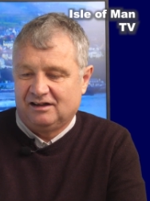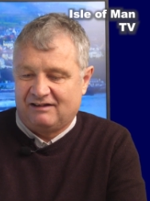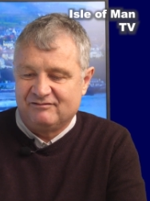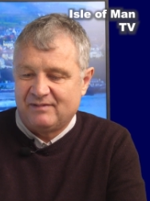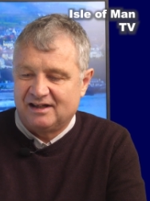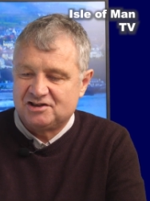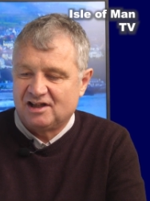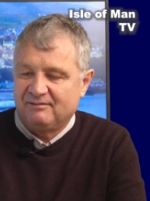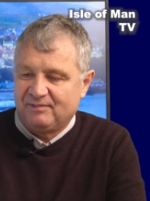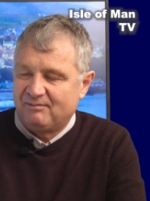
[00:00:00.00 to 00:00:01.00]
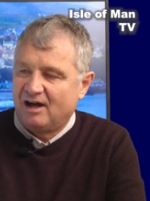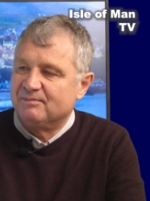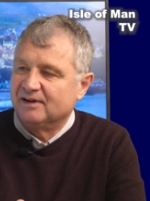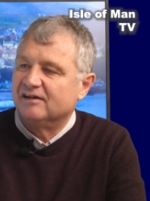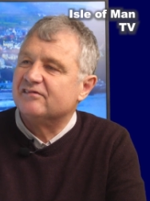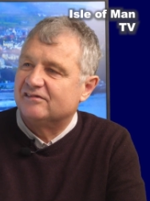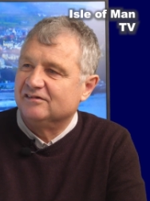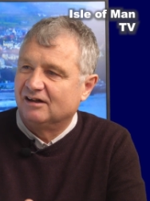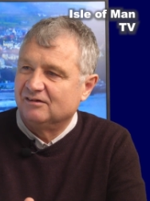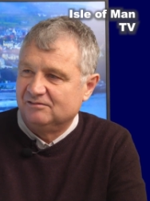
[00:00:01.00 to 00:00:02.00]
haven't met yet, but I'm hoping it's,
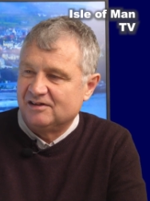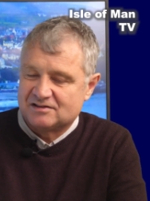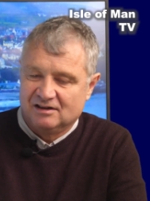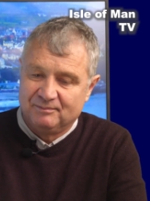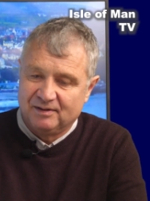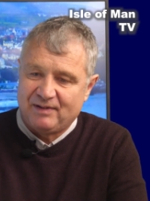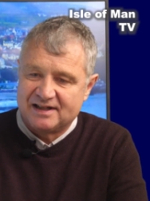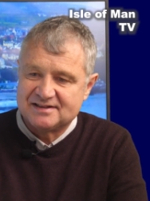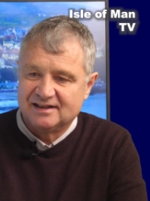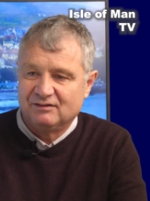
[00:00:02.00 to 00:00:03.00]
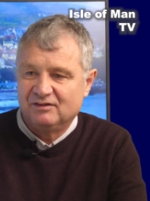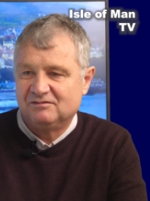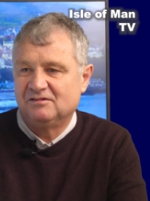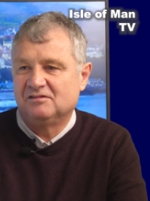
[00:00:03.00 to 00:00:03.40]
you know, it's good. But basically, we,